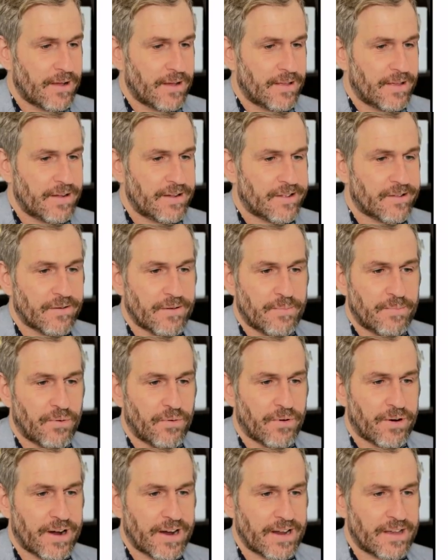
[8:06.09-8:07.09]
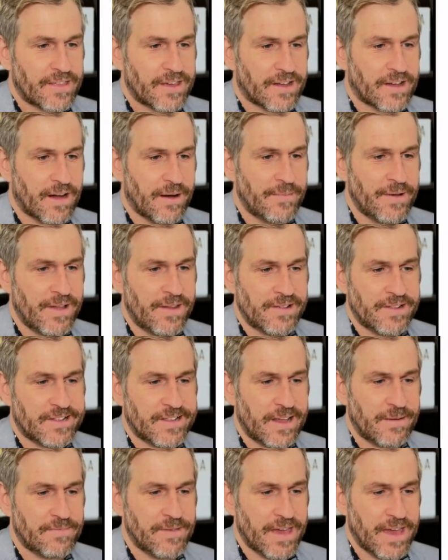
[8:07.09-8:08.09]
It's sort of boring. They come in,
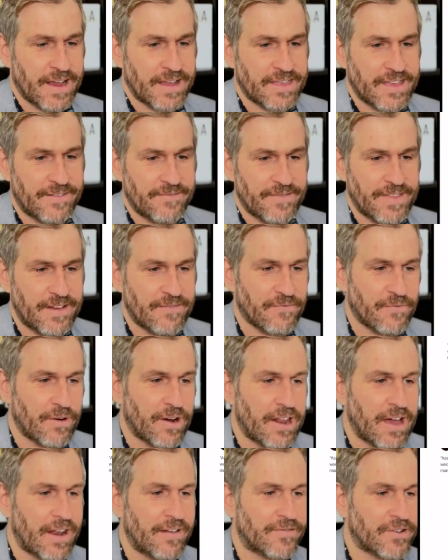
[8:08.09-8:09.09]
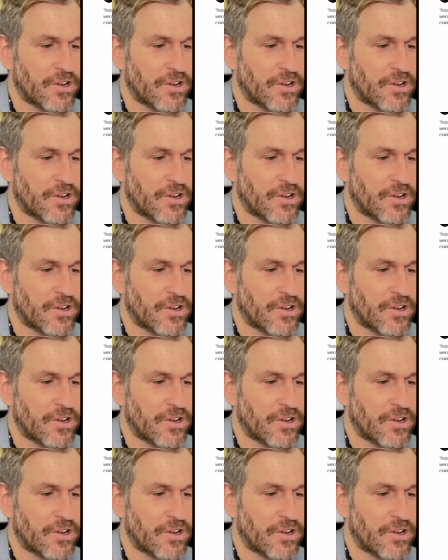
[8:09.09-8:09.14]
same thing. They've run out of